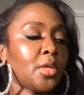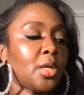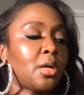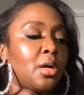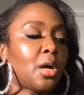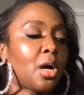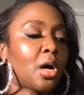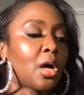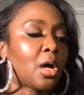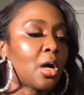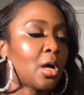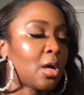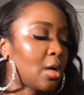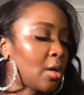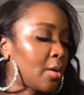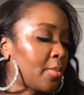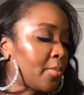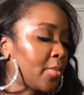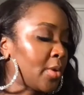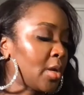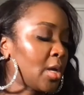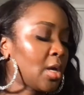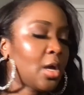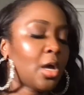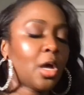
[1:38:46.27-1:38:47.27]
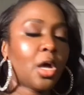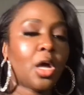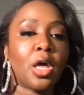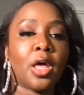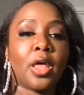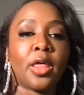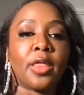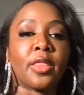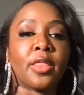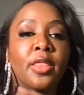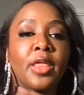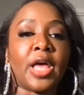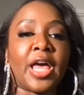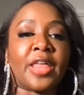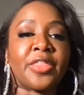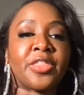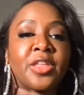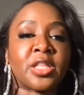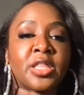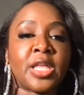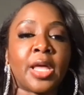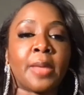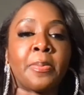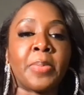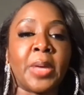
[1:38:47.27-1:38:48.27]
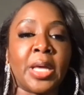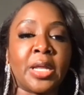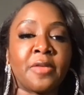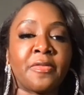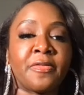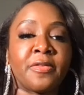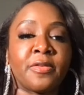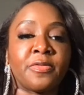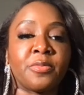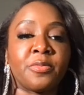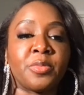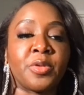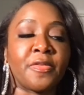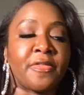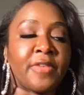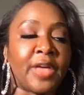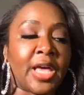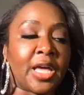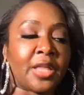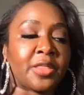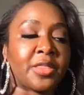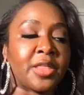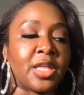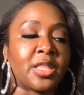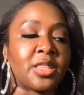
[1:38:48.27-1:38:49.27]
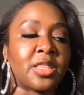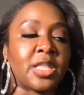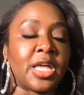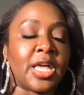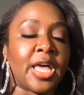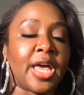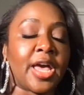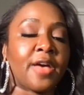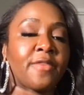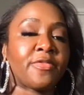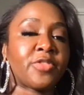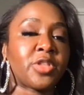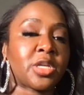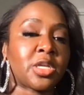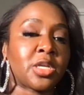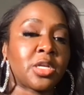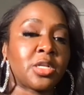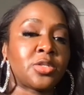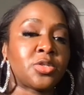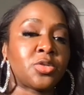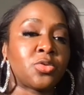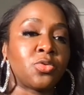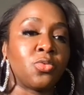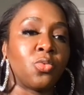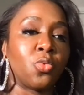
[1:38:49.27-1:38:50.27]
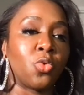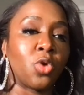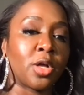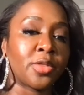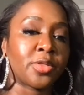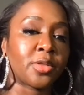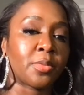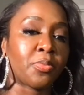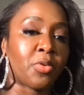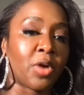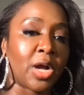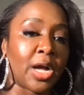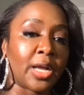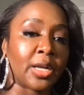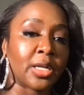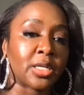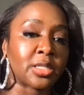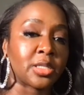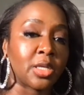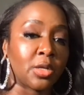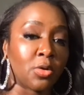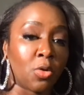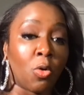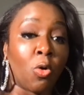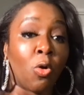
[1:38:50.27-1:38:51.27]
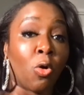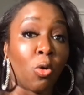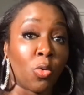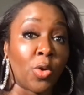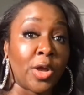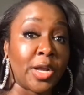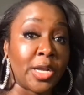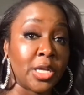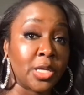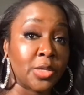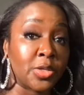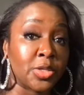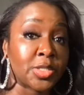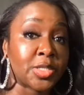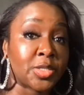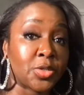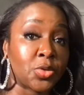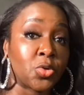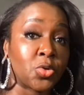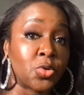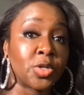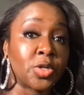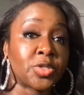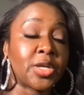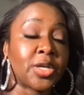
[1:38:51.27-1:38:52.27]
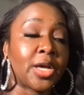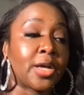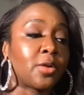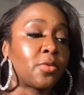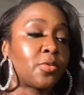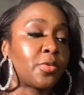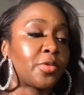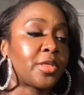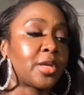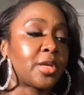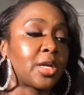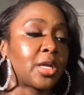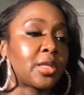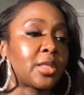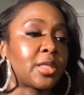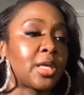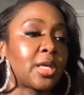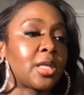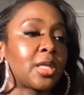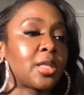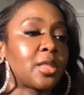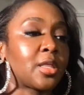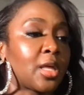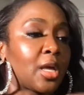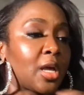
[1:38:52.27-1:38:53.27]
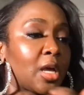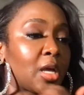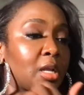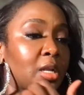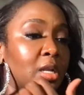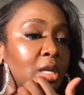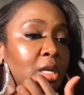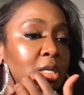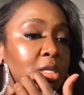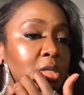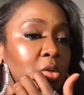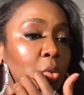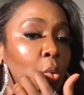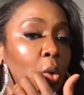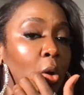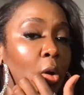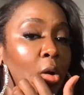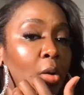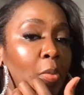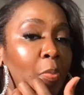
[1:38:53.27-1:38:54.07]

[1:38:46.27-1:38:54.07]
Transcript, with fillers: Um, I think they benefit from the fact that they have the kids who want the products that are already in the store. So I don't think that they need to worry